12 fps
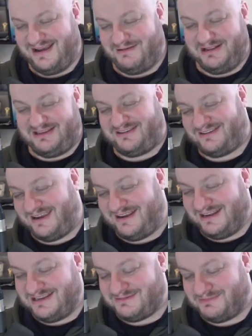I meant to say
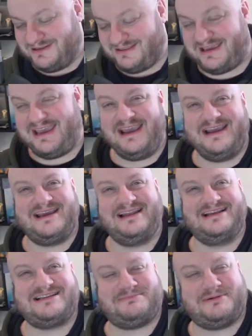Elizabeth. King
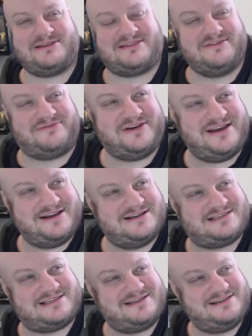Elizabeth the
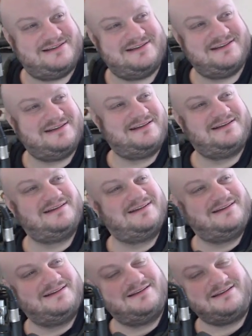First.
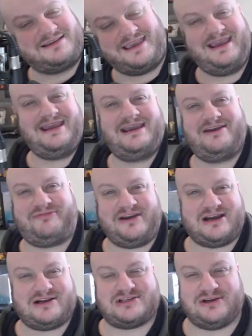King
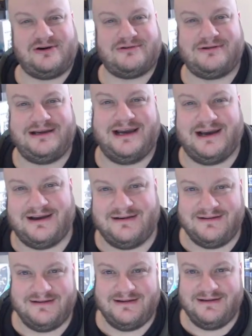Victoria.
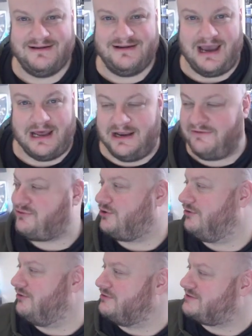And of
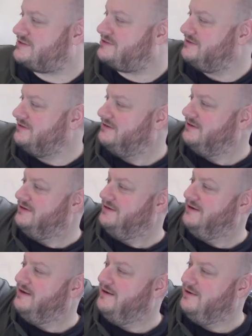course,
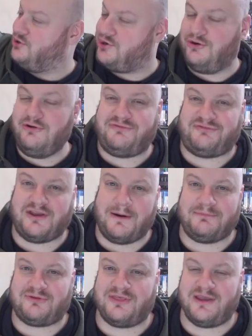coofed
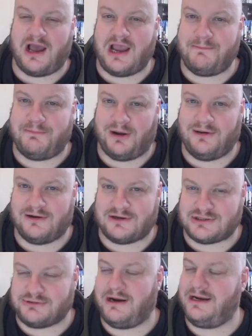up to the eye
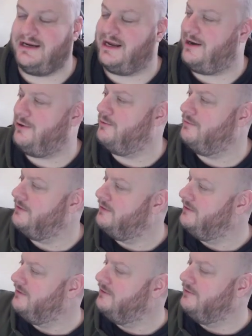bollocks right now,
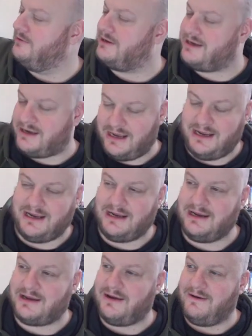
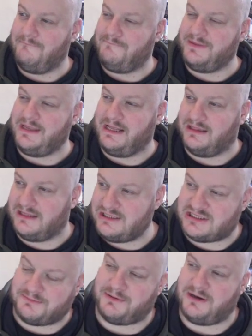King
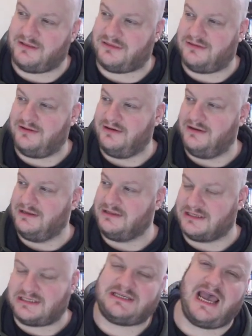Elizabeth
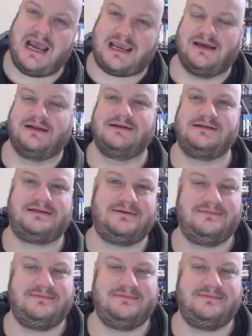II.